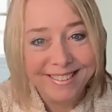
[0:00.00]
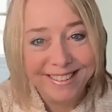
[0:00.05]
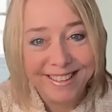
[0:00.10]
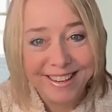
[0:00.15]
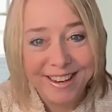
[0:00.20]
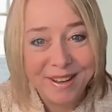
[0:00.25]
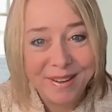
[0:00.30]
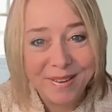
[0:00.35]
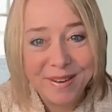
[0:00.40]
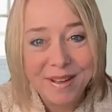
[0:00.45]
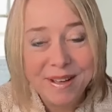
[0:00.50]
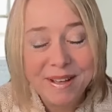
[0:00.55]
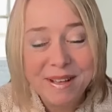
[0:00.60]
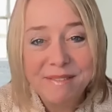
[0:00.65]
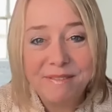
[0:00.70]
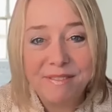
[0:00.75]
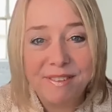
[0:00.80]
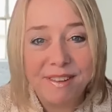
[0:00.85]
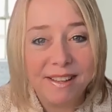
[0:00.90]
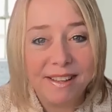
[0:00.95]
you know,
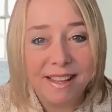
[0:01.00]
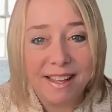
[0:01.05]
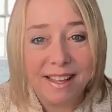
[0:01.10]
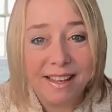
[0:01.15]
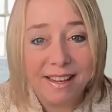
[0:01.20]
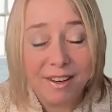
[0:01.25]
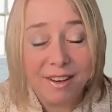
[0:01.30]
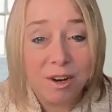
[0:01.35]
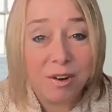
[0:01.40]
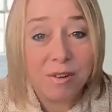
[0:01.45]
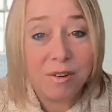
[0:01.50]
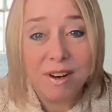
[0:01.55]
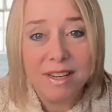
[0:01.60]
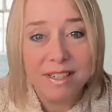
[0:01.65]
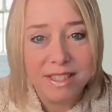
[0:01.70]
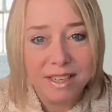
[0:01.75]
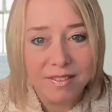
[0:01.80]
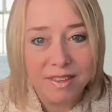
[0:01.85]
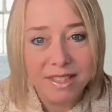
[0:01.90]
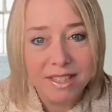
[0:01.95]
feeling and you
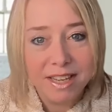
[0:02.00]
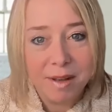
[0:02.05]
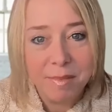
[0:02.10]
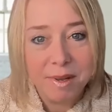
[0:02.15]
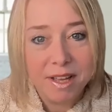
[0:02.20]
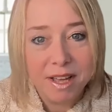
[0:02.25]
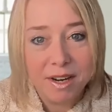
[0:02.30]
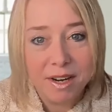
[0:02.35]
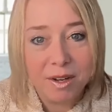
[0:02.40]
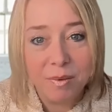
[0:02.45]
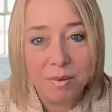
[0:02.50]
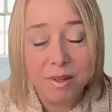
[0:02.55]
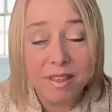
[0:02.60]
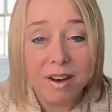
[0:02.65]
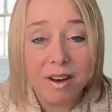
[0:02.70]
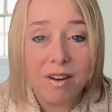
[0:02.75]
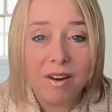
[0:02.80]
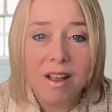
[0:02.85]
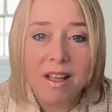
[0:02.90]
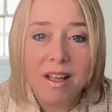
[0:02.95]
cringe every time you got to go in
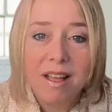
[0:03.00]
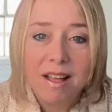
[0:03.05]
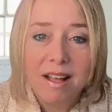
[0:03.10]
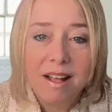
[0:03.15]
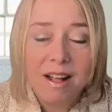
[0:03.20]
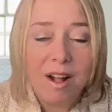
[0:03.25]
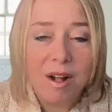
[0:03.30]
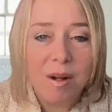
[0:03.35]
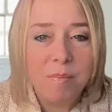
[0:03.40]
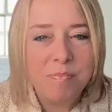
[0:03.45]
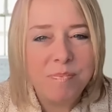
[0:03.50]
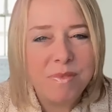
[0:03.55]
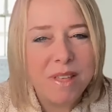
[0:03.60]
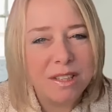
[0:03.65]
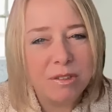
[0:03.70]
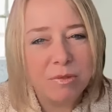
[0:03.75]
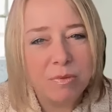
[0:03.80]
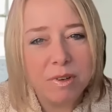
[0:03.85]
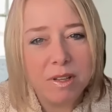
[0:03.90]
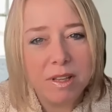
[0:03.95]
there. Um,
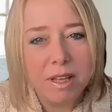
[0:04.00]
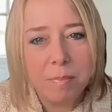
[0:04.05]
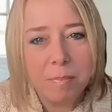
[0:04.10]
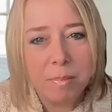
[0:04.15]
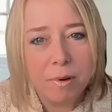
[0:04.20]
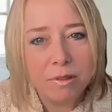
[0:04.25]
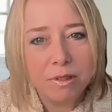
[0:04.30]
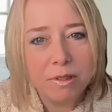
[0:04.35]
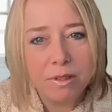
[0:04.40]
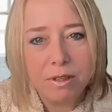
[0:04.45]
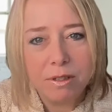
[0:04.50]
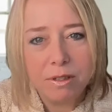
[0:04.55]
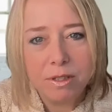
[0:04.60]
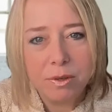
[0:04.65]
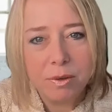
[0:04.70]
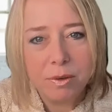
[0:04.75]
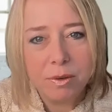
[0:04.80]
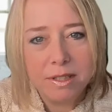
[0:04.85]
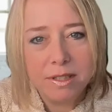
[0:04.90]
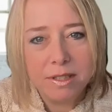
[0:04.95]
that's really a personal
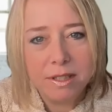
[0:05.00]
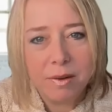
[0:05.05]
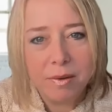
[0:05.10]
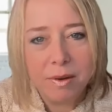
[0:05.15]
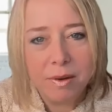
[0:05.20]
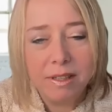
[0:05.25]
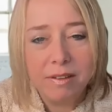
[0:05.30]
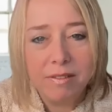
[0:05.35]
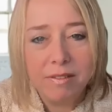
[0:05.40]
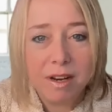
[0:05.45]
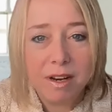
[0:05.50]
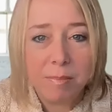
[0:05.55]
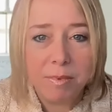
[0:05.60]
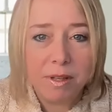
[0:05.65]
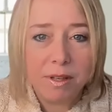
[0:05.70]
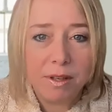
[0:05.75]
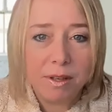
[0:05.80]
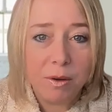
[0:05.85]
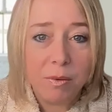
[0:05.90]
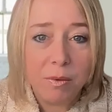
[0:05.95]
choice. So I'd leave that up
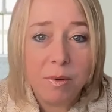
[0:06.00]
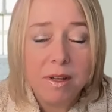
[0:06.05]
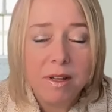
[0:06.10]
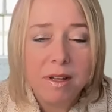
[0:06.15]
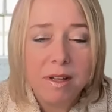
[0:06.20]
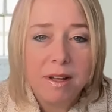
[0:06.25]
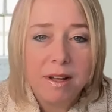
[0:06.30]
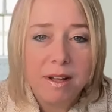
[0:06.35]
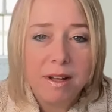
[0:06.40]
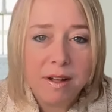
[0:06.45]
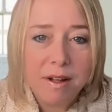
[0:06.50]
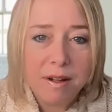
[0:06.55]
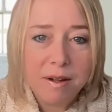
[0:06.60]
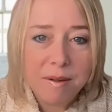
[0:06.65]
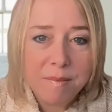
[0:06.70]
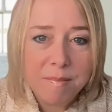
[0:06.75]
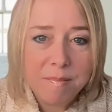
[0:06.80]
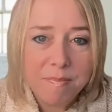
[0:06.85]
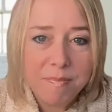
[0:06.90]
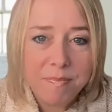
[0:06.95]
to you,
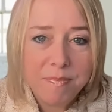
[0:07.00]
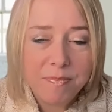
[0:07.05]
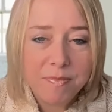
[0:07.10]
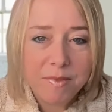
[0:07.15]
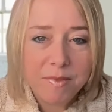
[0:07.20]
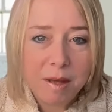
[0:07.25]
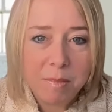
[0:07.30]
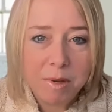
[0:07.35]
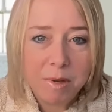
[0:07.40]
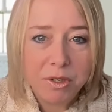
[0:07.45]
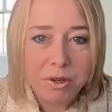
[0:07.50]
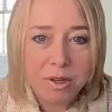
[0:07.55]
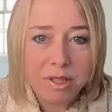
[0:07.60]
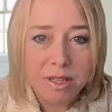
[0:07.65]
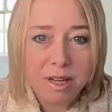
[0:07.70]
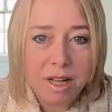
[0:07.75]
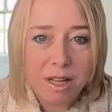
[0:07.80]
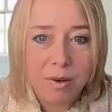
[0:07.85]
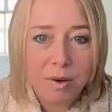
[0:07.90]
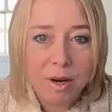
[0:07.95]
um, how much you can
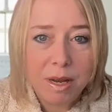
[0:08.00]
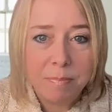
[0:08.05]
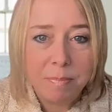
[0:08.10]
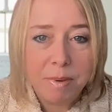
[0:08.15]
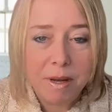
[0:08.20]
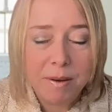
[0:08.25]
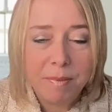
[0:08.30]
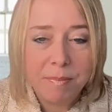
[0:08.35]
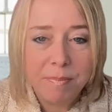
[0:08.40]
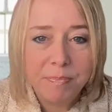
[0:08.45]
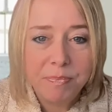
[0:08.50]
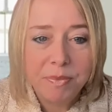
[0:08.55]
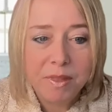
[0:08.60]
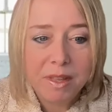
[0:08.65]
tolerate. But